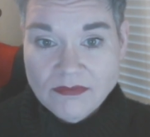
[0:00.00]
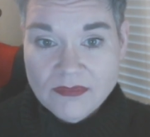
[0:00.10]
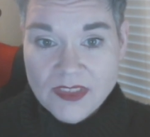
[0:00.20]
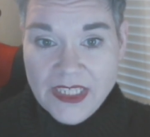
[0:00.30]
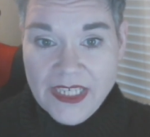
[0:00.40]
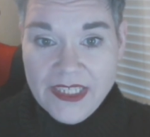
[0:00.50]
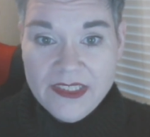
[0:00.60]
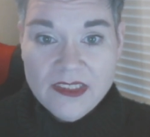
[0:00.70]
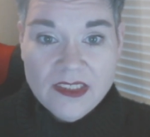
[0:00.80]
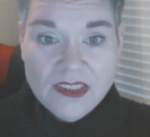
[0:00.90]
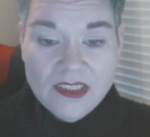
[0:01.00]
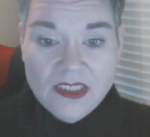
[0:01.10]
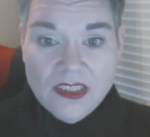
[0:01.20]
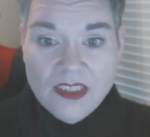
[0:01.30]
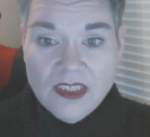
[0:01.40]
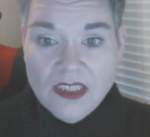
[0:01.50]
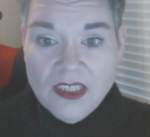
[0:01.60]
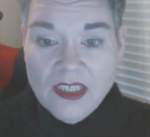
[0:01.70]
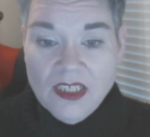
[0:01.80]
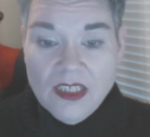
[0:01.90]
Okay.
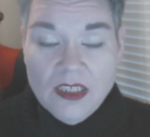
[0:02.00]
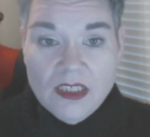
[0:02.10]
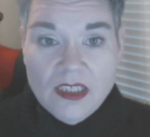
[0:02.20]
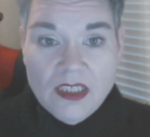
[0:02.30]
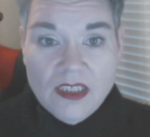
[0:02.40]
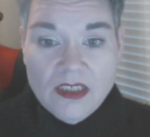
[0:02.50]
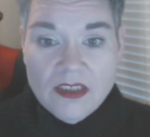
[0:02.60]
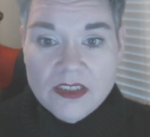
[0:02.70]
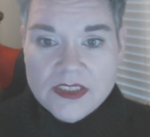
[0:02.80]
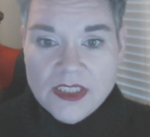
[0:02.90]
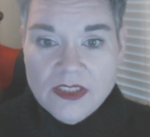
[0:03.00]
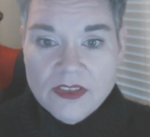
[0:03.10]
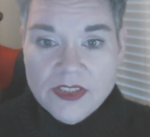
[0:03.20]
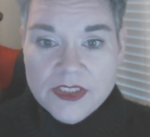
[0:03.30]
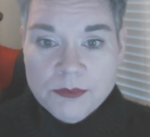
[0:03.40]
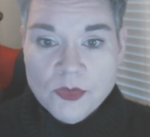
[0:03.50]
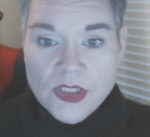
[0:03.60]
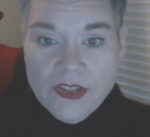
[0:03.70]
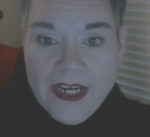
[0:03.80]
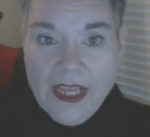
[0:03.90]
Oh, so there's more
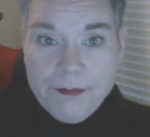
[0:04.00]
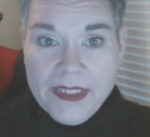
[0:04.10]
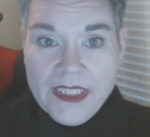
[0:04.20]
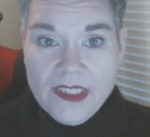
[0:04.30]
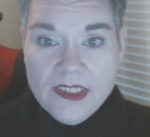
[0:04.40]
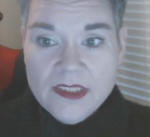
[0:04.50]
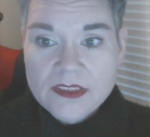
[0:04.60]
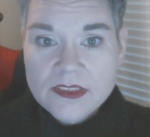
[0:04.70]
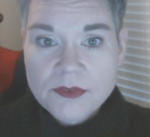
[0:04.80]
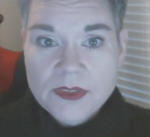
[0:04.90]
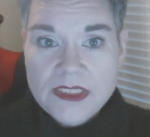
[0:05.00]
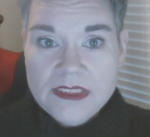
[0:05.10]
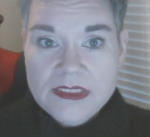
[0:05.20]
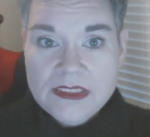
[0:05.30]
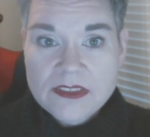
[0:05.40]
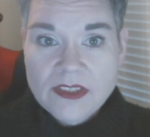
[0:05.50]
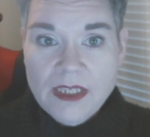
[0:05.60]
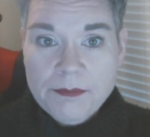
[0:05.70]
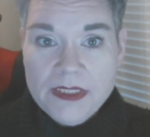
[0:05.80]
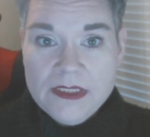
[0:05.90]
crappy. So what is this
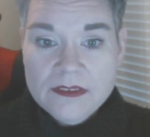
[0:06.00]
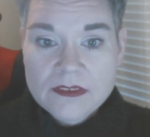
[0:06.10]
crappy?